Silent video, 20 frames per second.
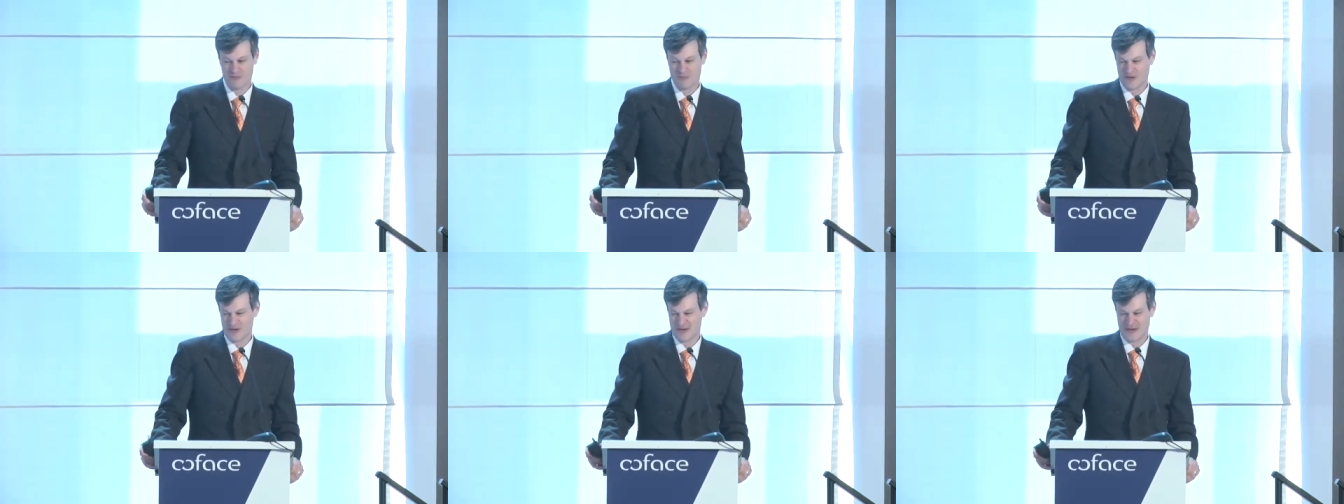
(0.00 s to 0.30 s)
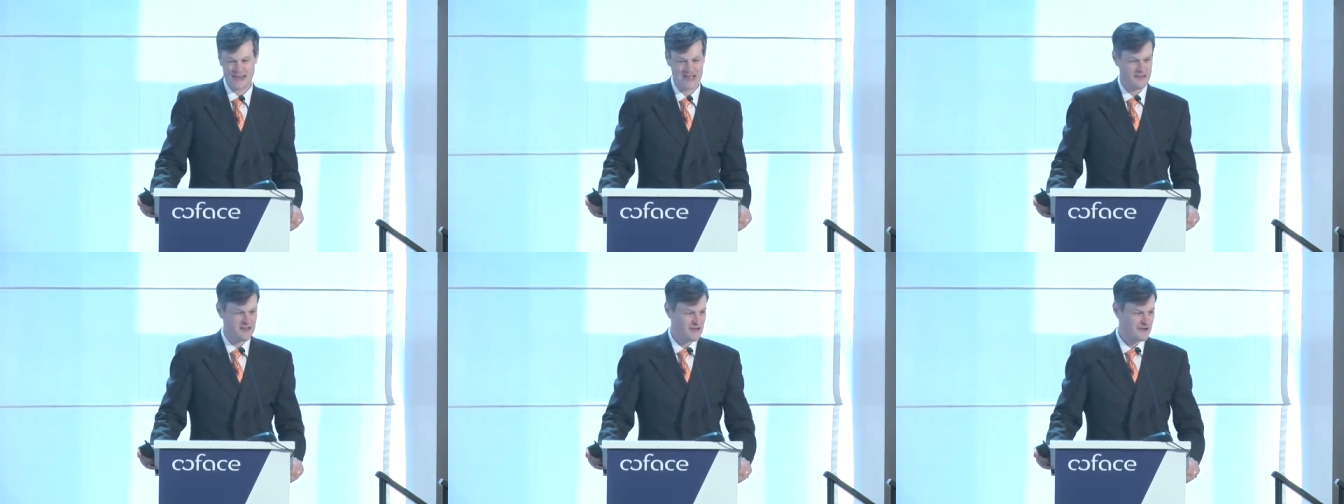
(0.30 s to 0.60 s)
about
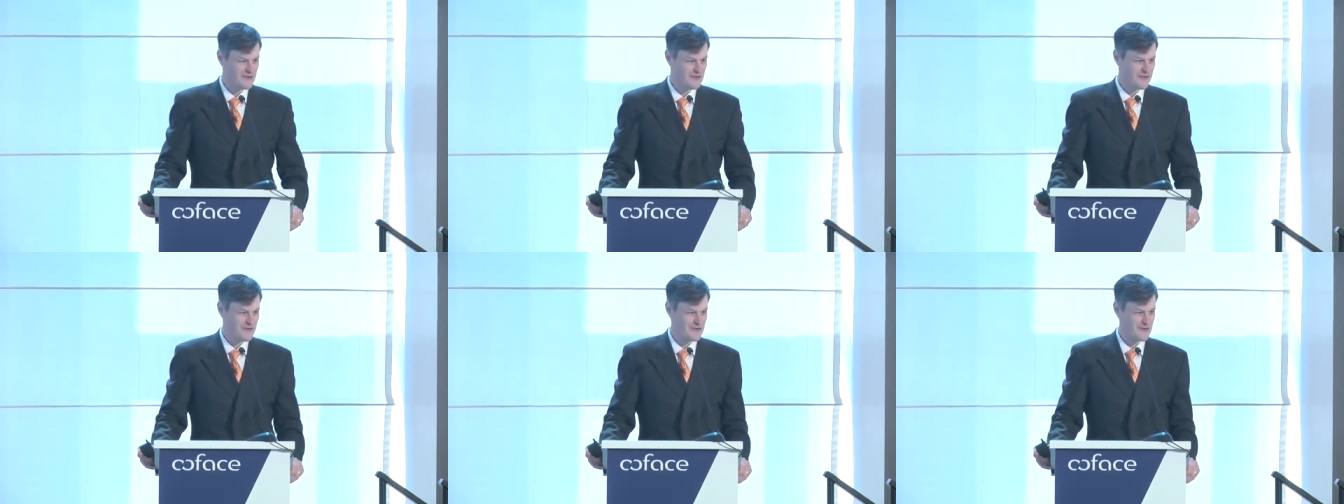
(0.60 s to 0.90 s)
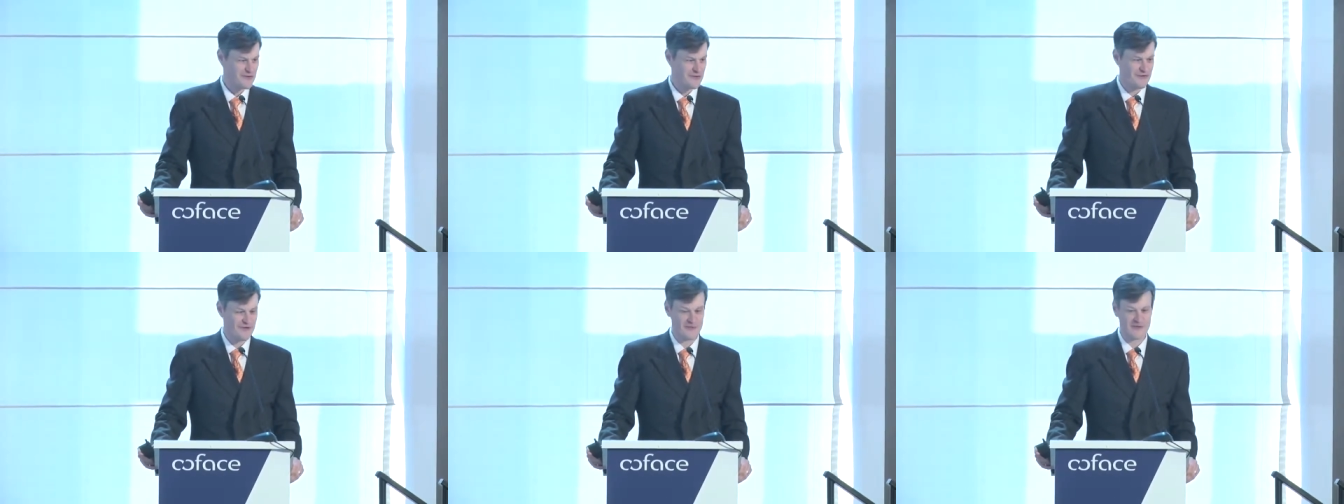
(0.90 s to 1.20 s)
eight years
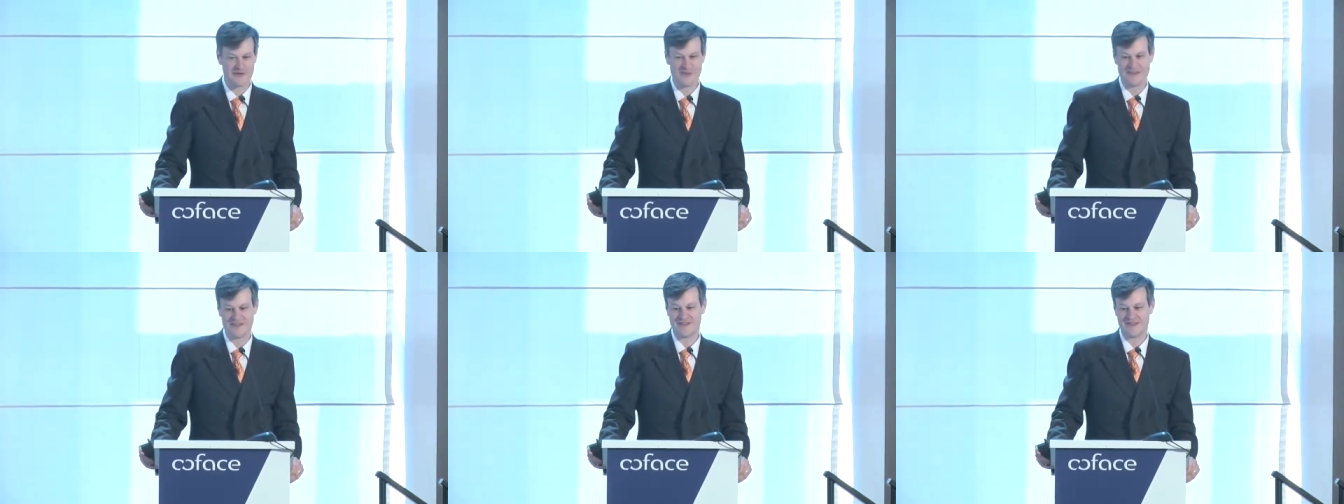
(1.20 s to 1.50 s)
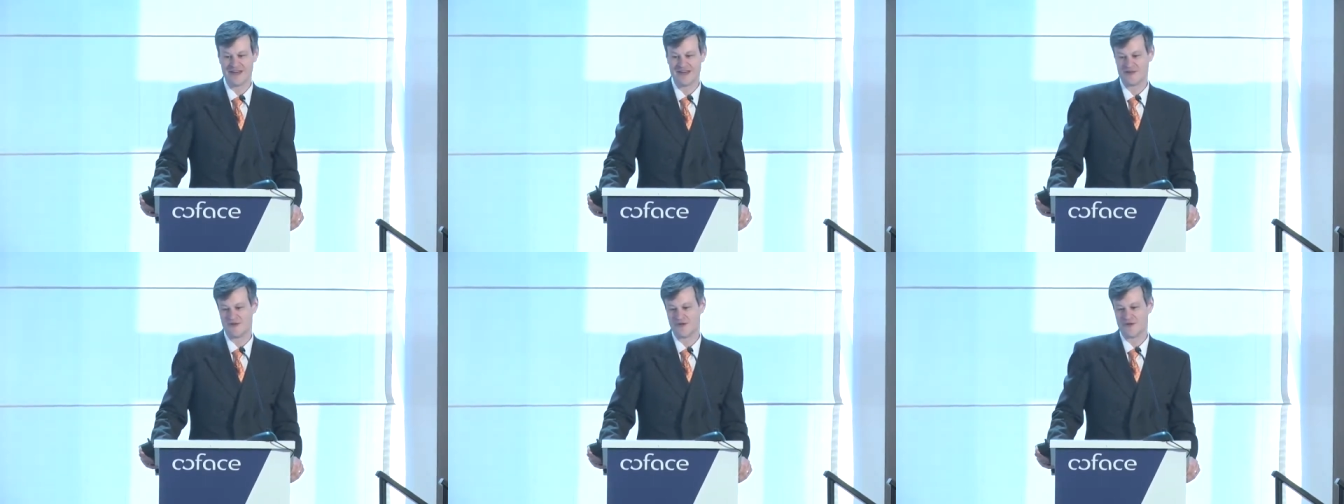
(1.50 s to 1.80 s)
ago or something like
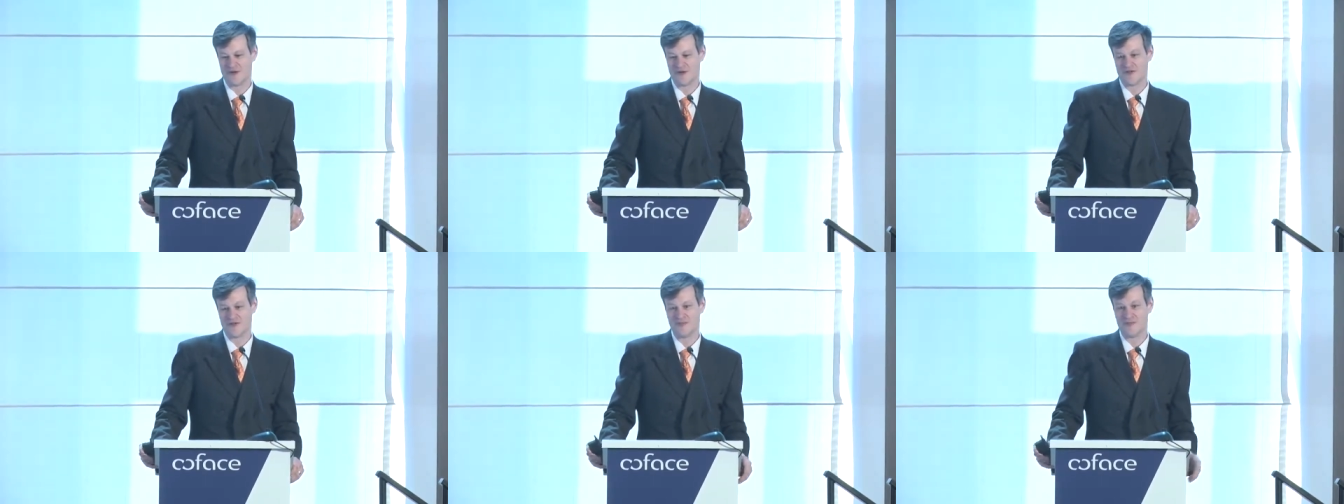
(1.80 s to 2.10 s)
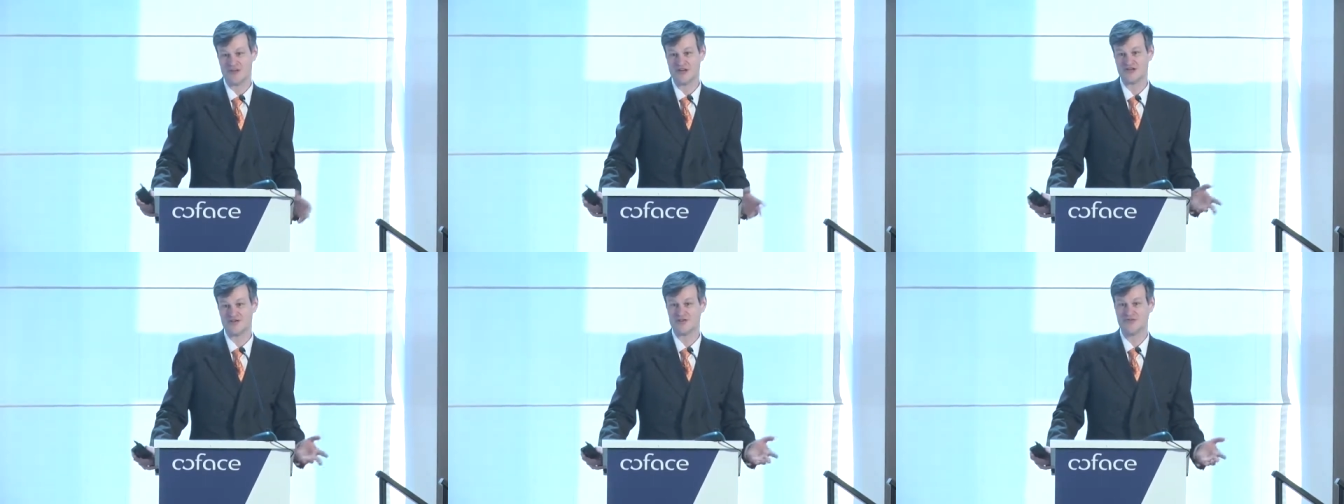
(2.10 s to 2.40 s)
that. So it's a
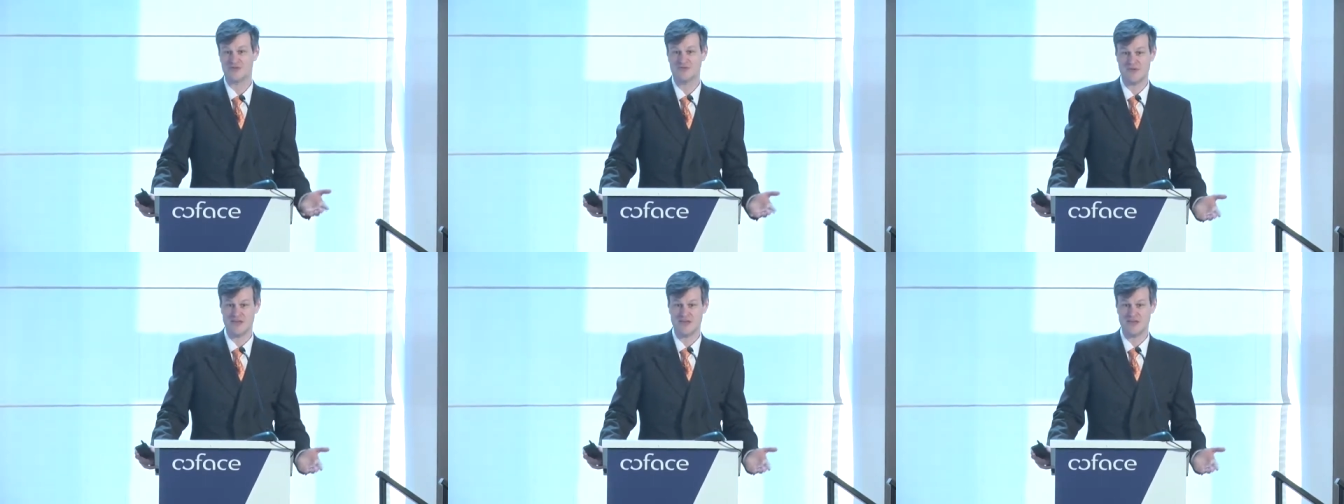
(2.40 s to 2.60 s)
pleasure to